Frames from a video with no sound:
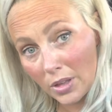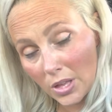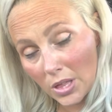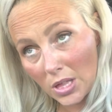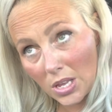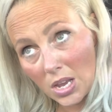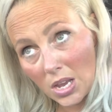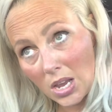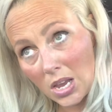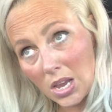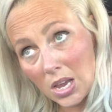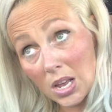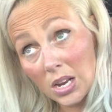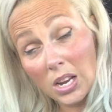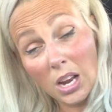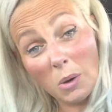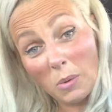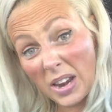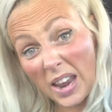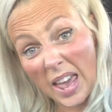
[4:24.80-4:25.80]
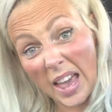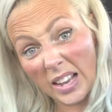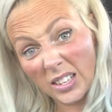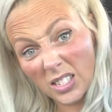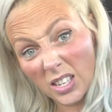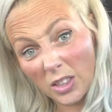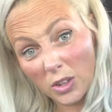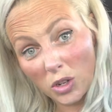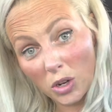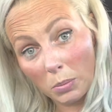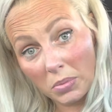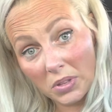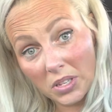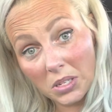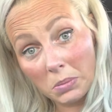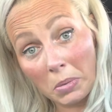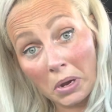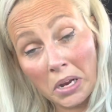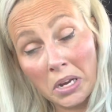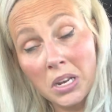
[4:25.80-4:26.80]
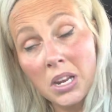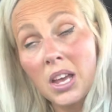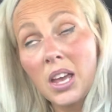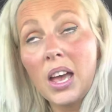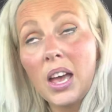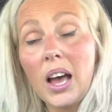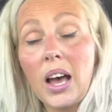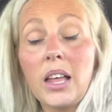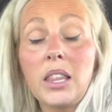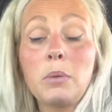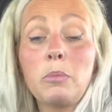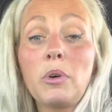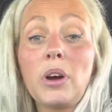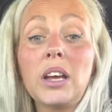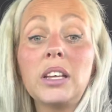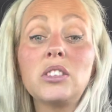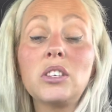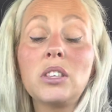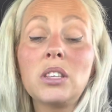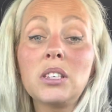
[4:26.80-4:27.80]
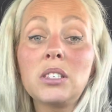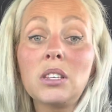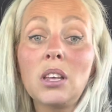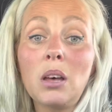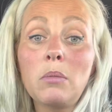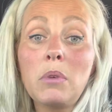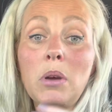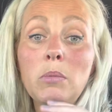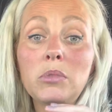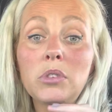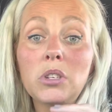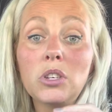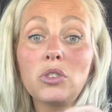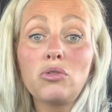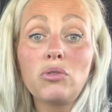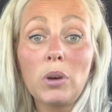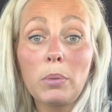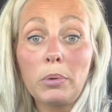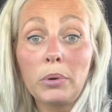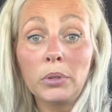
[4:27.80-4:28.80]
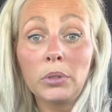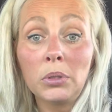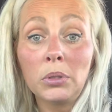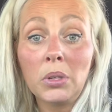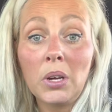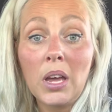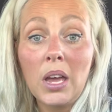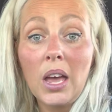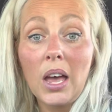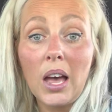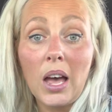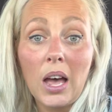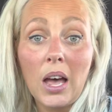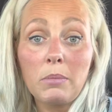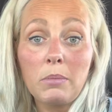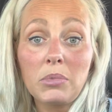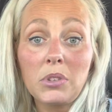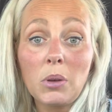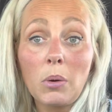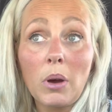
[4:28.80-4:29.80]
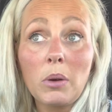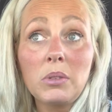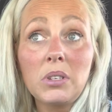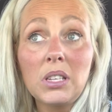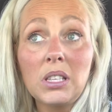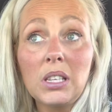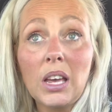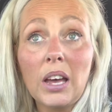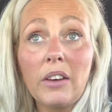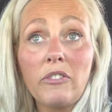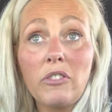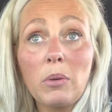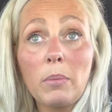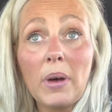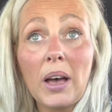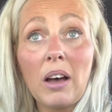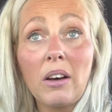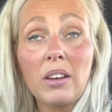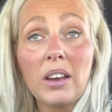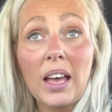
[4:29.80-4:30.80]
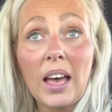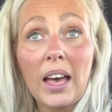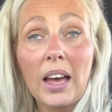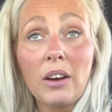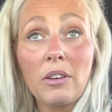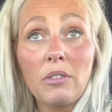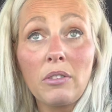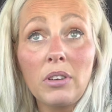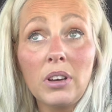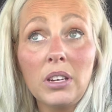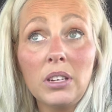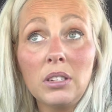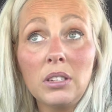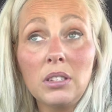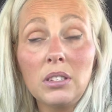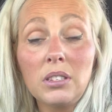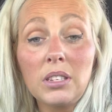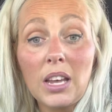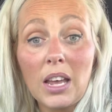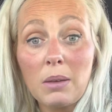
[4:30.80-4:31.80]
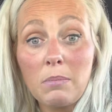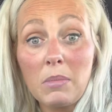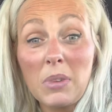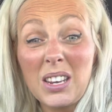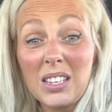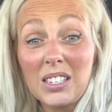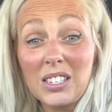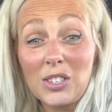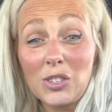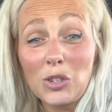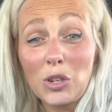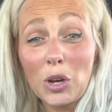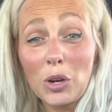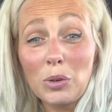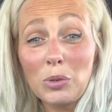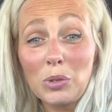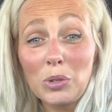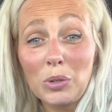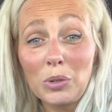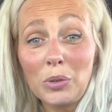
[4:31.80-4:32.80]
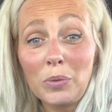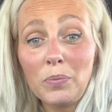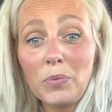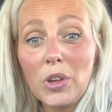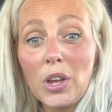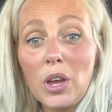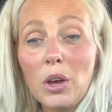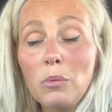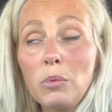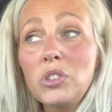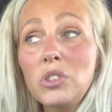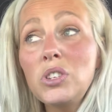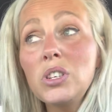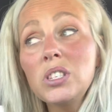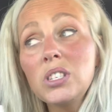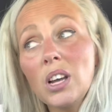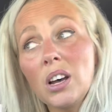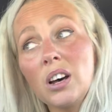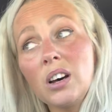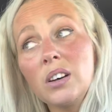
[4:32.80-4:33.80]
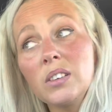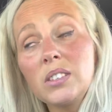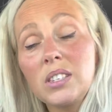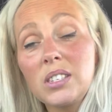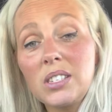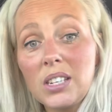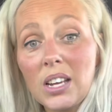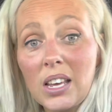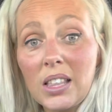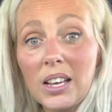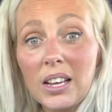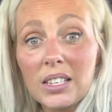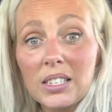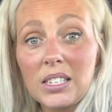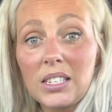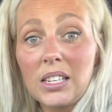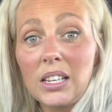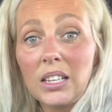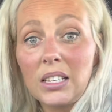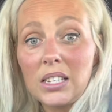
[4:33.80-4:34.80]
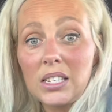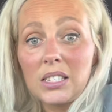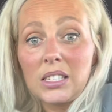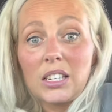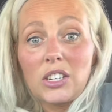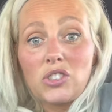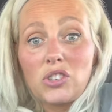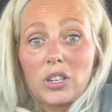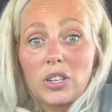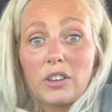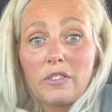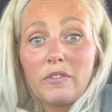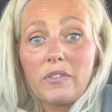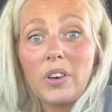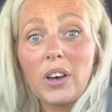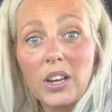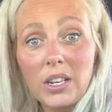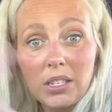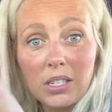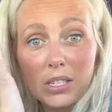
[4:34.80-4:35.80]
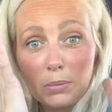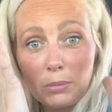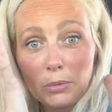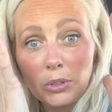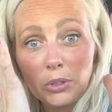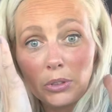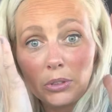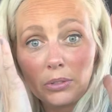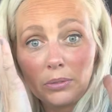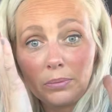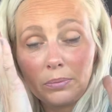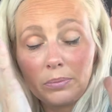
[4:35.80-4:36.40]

the lower neck, so the top of the spine and the brain. So this time it was a triple. So I was in there for about 1 hour and 10 minutes in total, which is hard to stay that still in such a confined small,